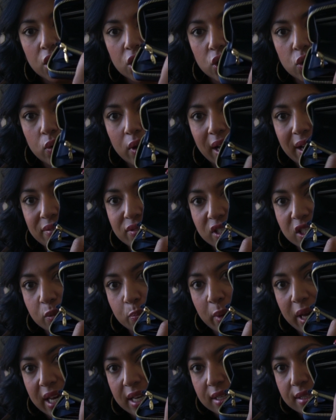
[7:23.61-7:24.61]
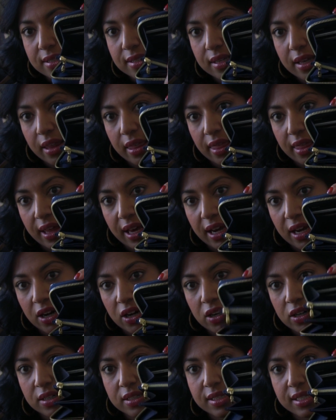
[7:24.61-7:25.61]
You have space
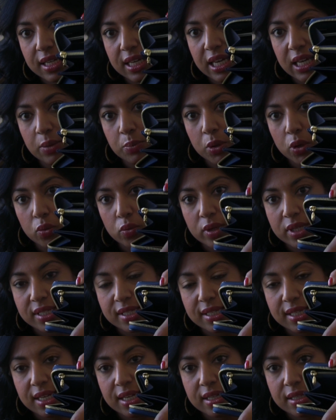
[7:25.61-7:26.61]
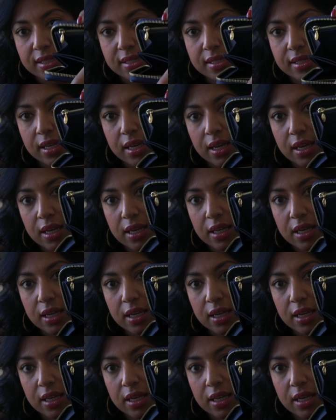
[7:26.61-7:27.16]
there to keep receipts,